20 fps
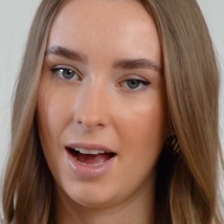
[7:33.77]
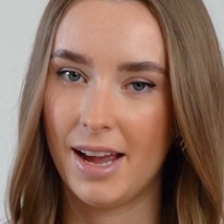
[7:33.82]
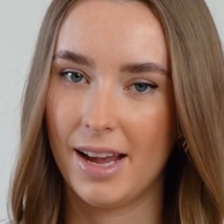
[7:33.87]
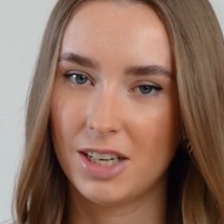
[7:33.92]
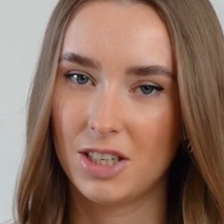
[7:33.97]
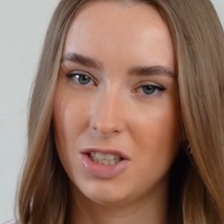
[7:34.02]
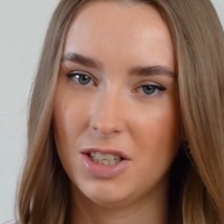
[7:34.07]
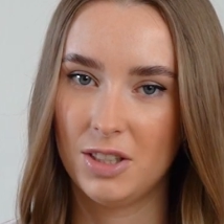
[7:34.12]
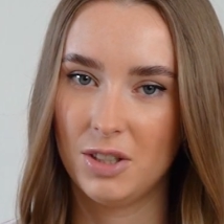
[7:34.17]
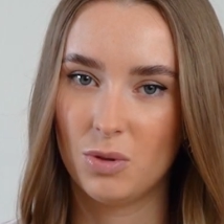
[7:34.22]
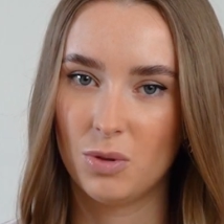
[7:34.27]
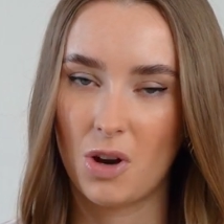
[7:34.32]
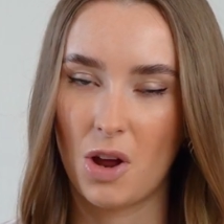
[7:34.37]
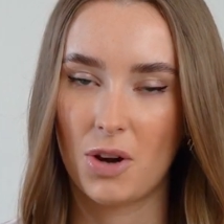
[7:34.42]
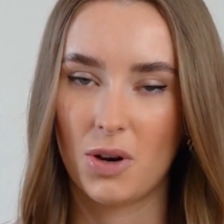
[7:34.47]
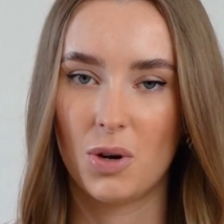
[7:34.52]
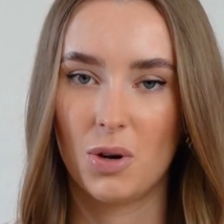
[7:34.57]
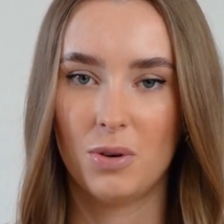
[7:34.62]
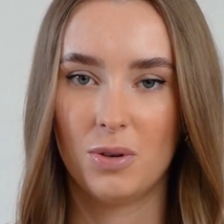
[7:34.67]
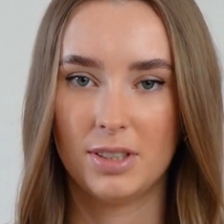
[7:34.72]
I actually do
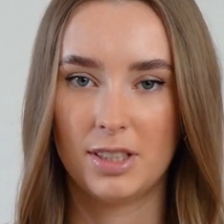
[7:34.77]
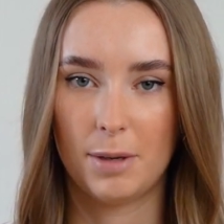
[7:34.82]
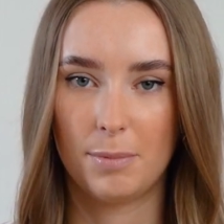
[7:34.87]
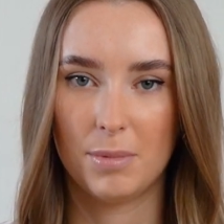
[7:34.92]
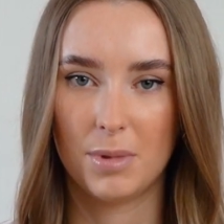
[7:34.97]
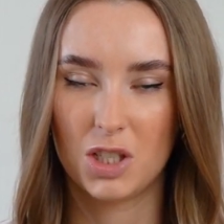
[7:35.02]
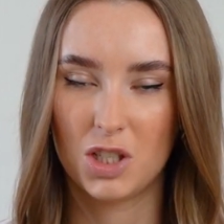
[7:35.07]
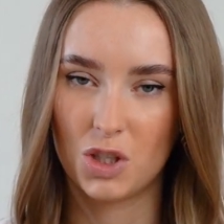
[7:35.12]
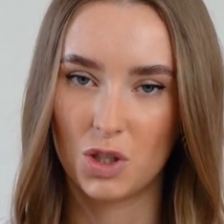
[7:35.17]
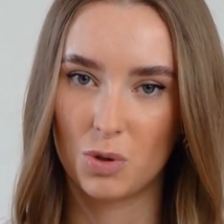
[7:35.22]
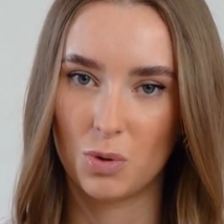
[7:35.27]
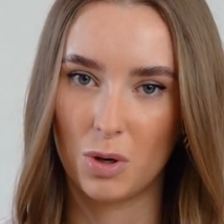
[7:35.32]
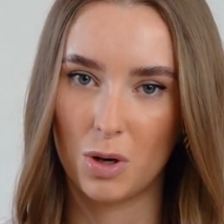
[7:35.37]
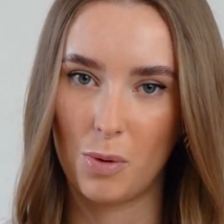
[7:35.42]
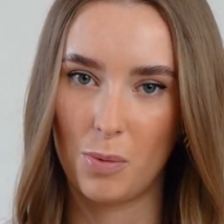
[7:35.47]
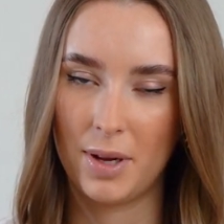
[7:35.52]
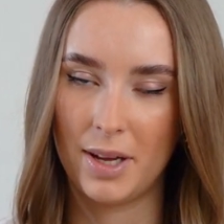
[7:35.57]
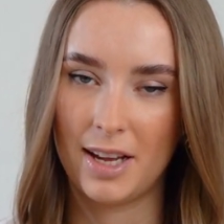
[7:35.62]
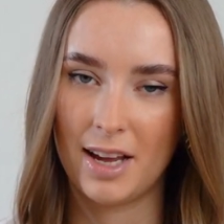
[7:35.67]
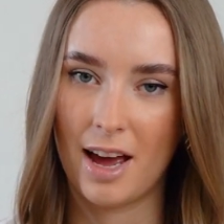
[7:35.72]
not own that much
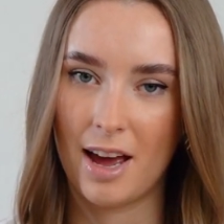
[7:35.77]
jewelry.